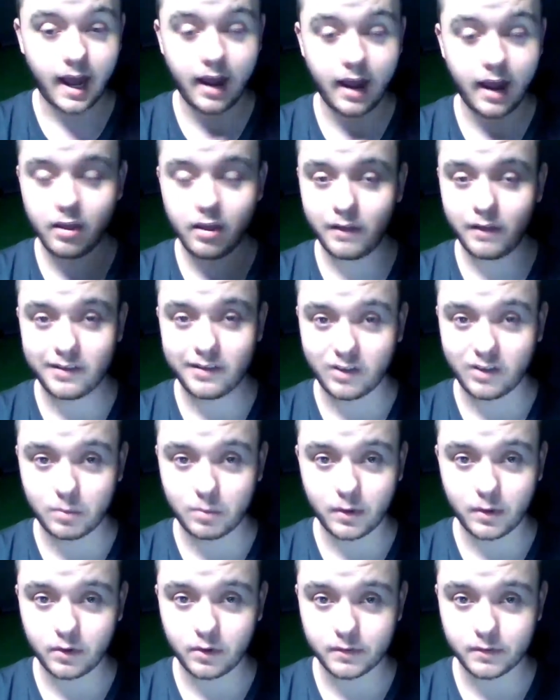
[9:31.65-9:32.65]
I love
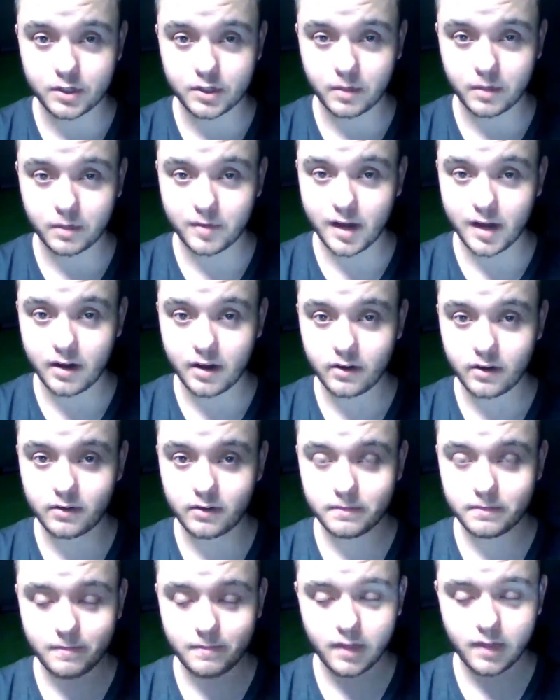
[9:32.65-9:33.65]
suspense over jump
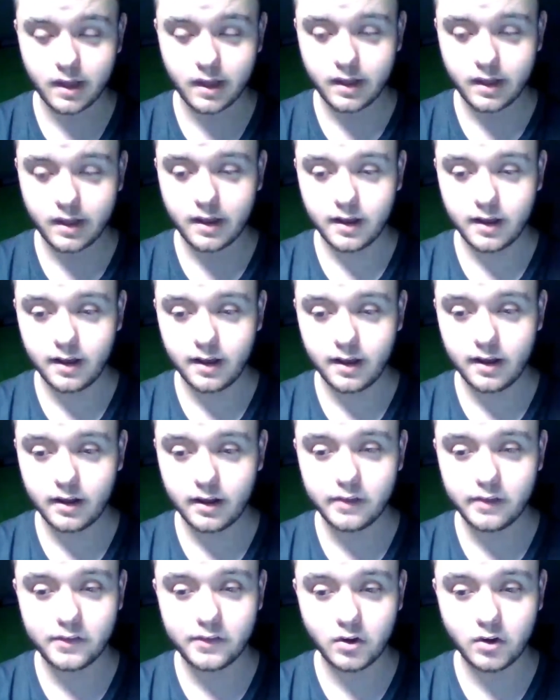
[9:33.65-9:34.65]
scares.
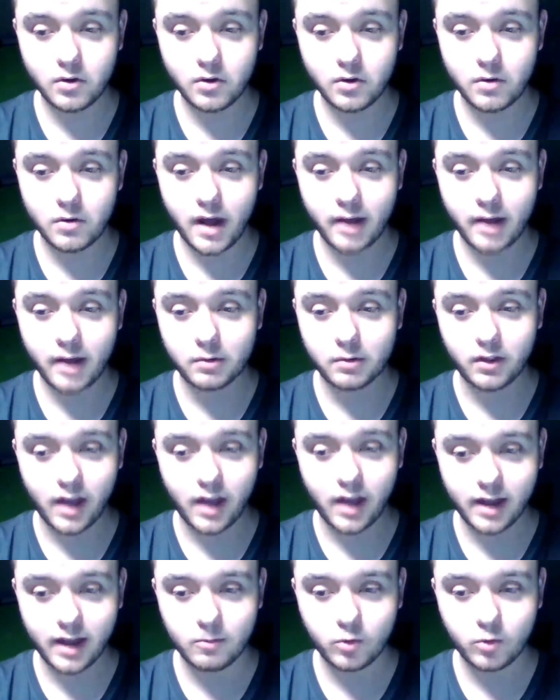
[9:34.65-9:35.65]
So I
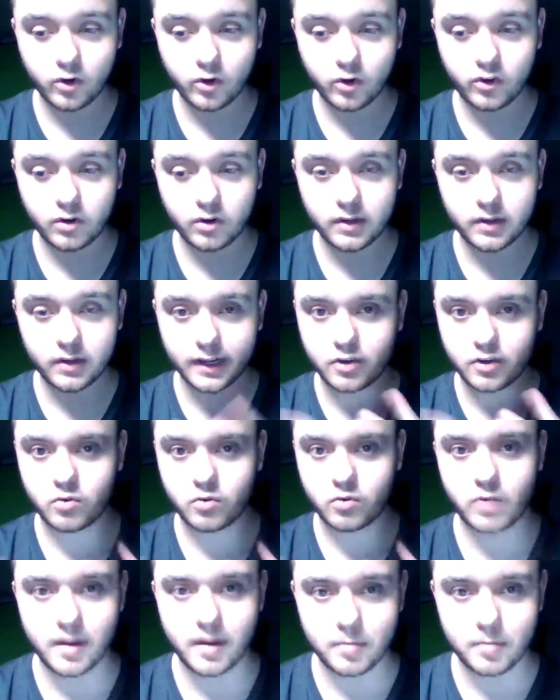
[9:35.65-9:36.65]
rely more so on like
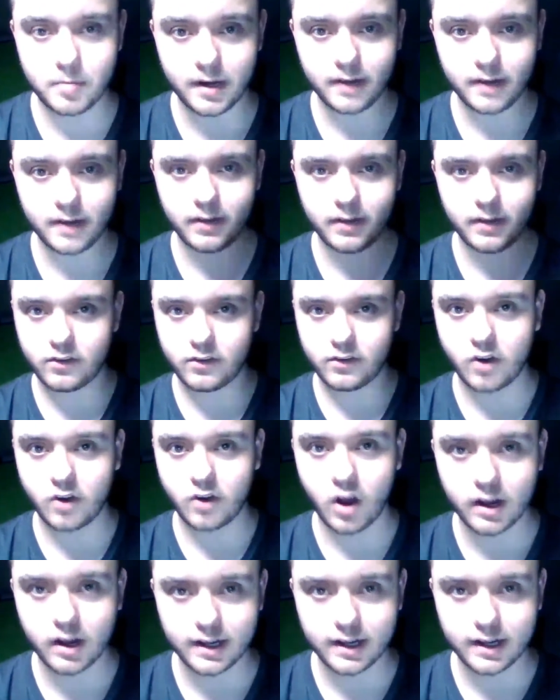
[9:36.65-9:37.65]
creepy, like
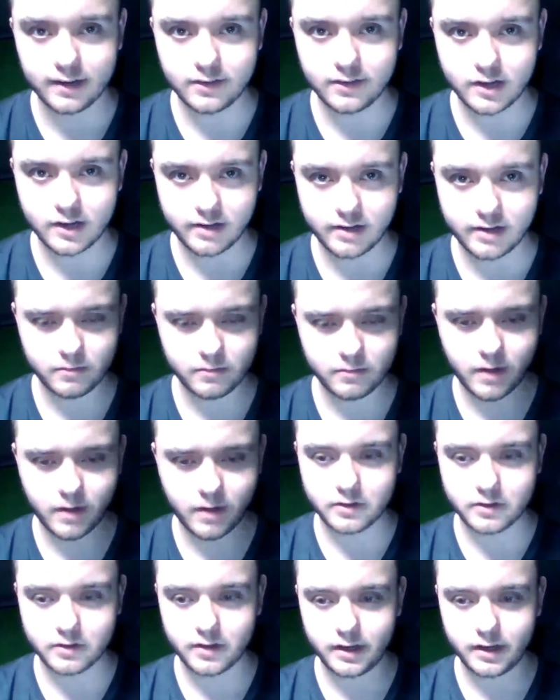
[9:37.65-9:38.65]
stalking stuff
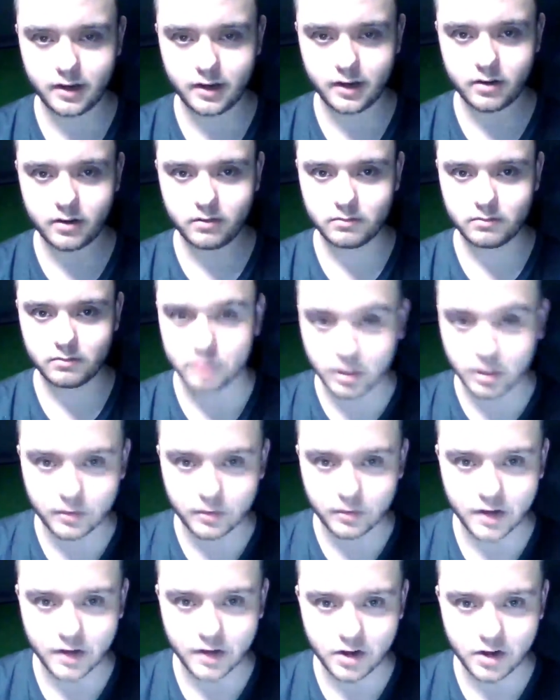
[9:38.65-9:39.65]
rather than,
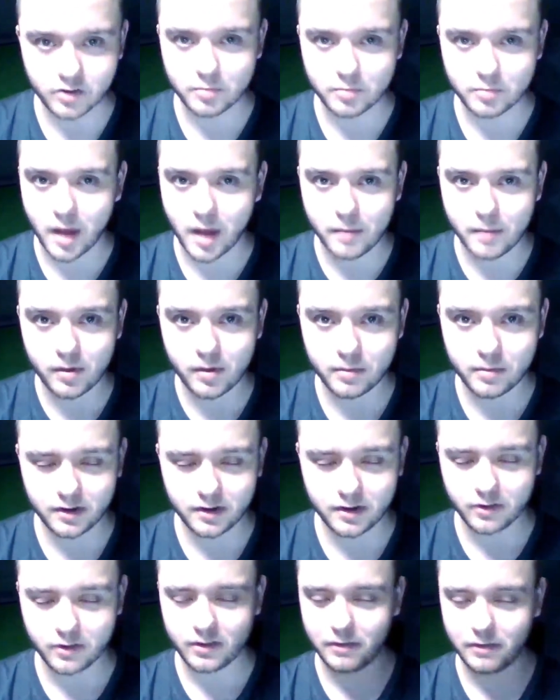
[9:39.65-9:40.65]
jump scares, pop-ups,
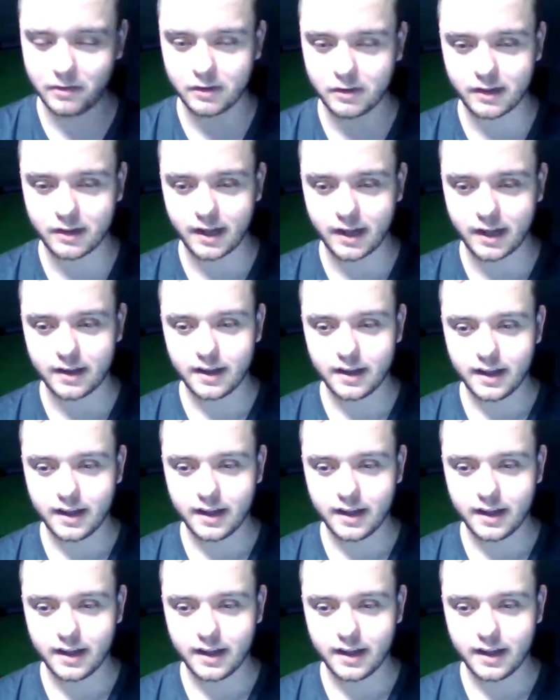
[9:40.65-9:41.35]
stuff like that.